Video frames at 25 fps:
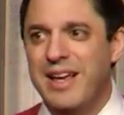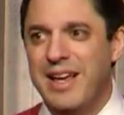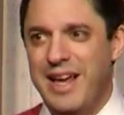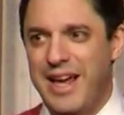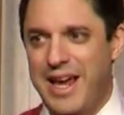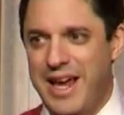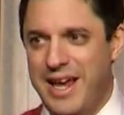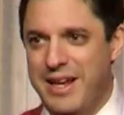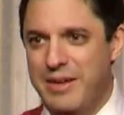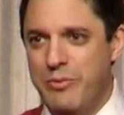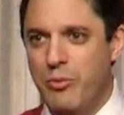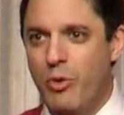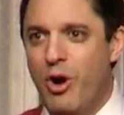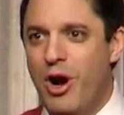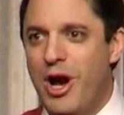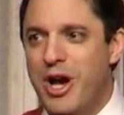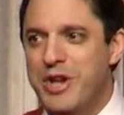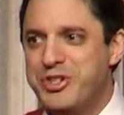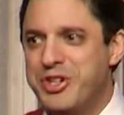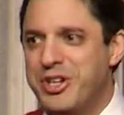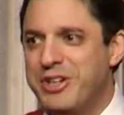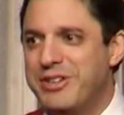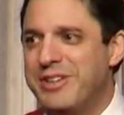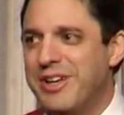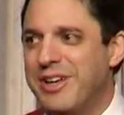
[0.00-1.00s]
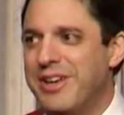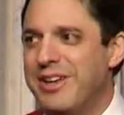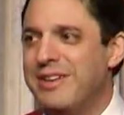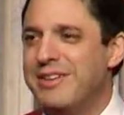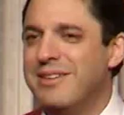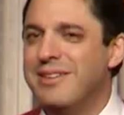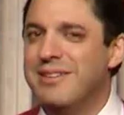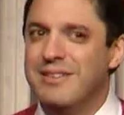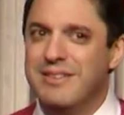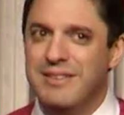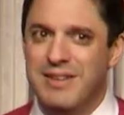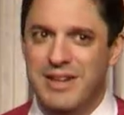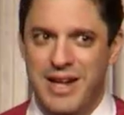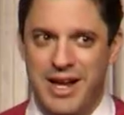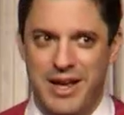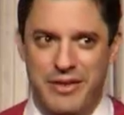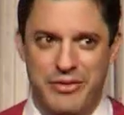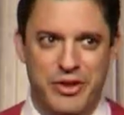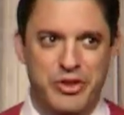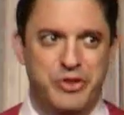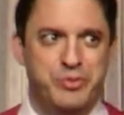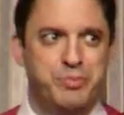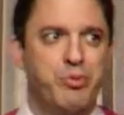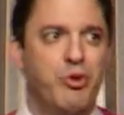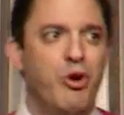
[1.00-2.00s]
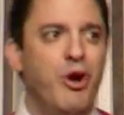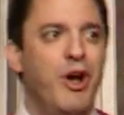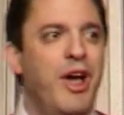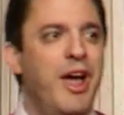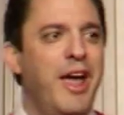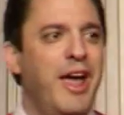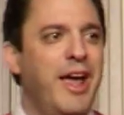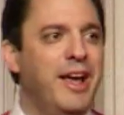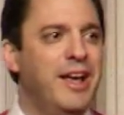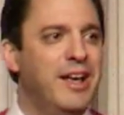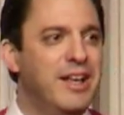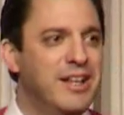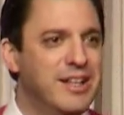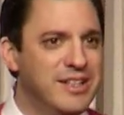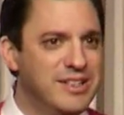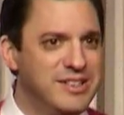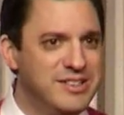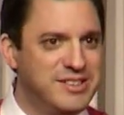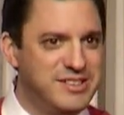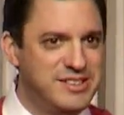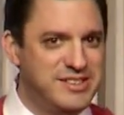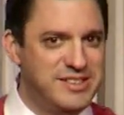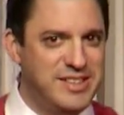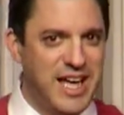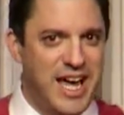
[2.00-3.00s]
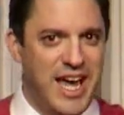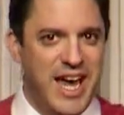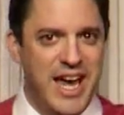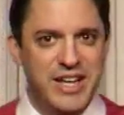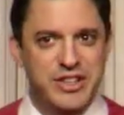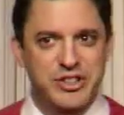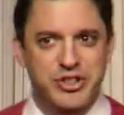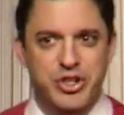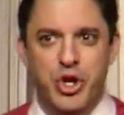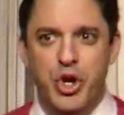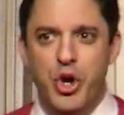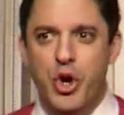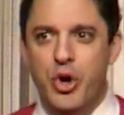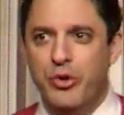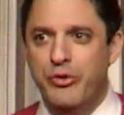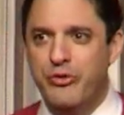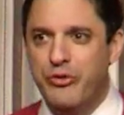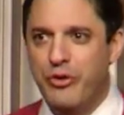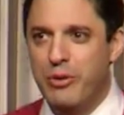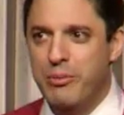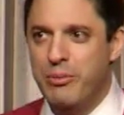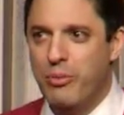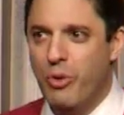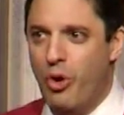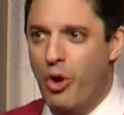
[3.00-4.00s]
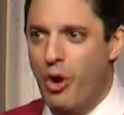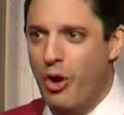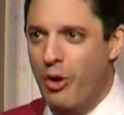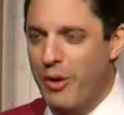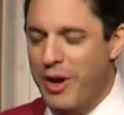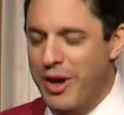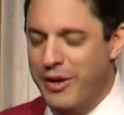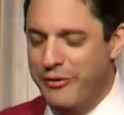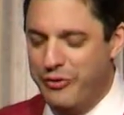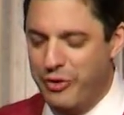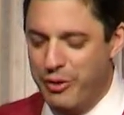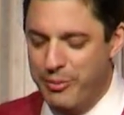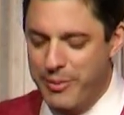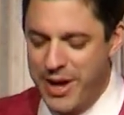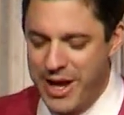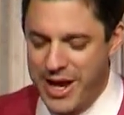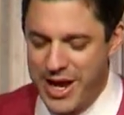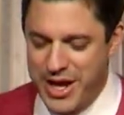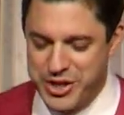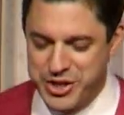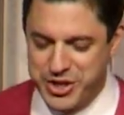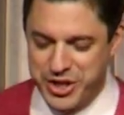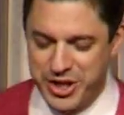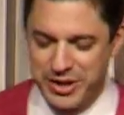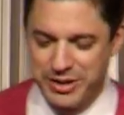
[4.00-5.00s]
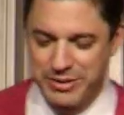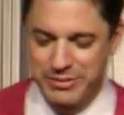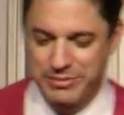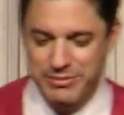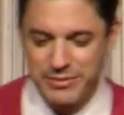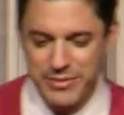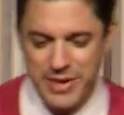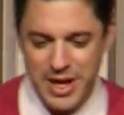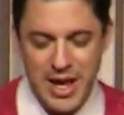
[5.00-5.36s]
in Washington in the spring. Stay tuned for more information.